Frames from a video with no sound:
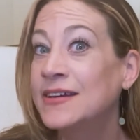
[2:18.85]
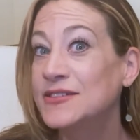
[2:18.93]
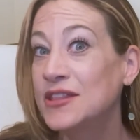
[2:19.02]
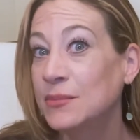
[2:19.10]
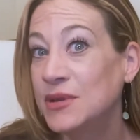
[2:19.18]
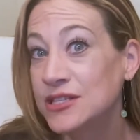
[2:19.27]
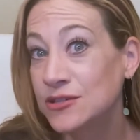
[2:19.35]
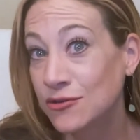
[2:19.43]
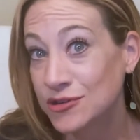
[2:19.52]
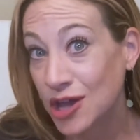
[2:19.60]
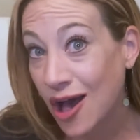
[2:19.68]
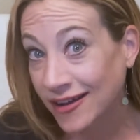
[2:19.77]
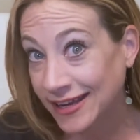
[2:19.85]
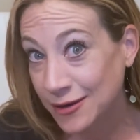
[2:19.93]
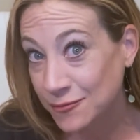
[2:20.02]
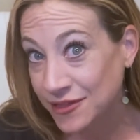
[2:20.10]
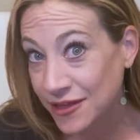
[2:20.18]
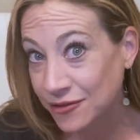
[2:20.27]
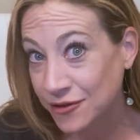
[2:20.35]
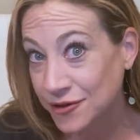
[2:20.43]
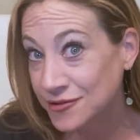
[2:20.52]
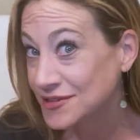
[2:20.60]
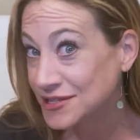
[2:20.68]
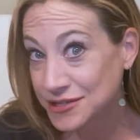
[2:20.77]
So that means no talking with
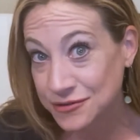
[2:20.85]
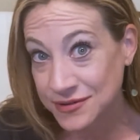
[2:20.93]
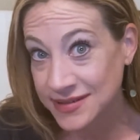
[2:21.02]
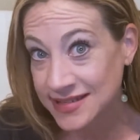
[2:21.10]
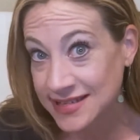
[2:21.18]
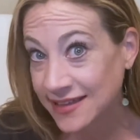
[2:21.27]
other students,